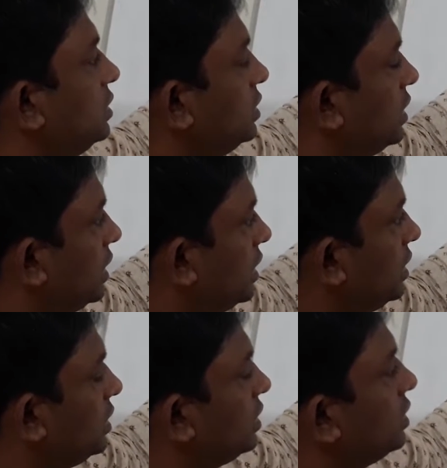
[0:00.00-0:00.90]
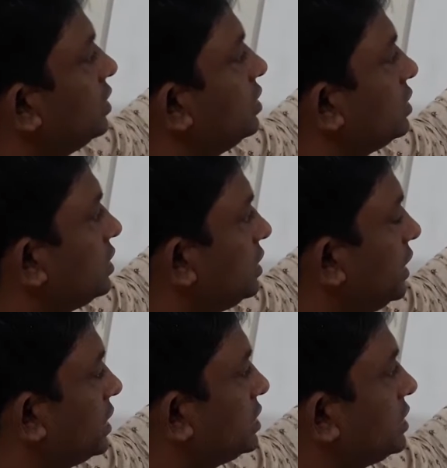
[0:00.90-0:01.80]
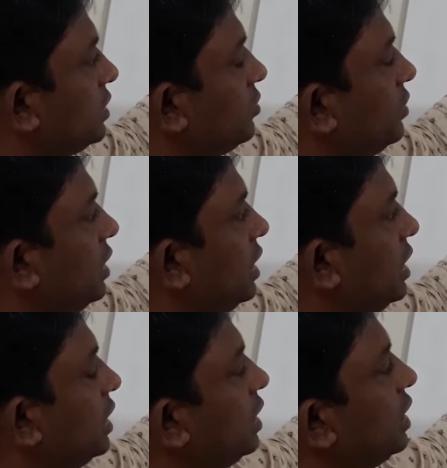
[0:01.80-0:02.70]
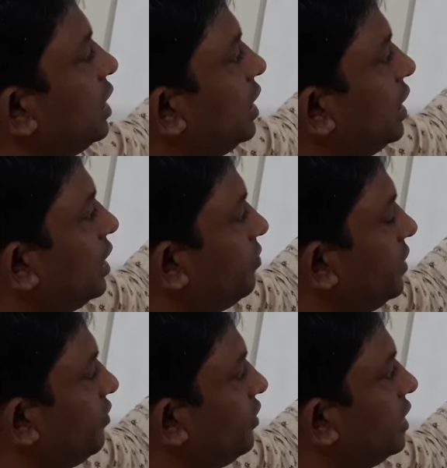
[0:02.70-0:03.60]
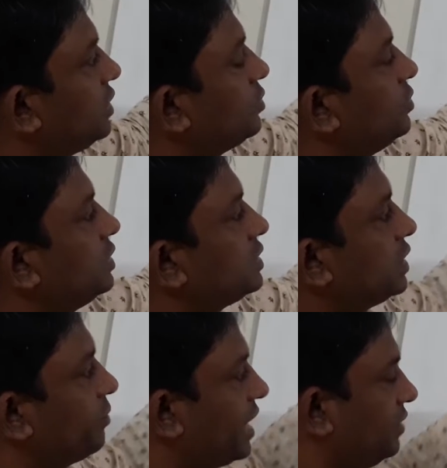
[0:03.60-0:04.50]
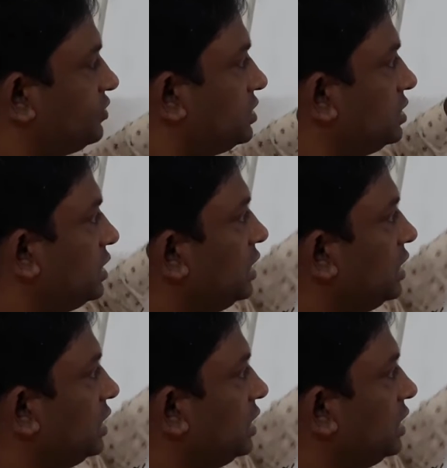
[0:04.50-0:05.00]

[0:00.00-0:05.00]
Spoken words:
the text will be filled with some gaps.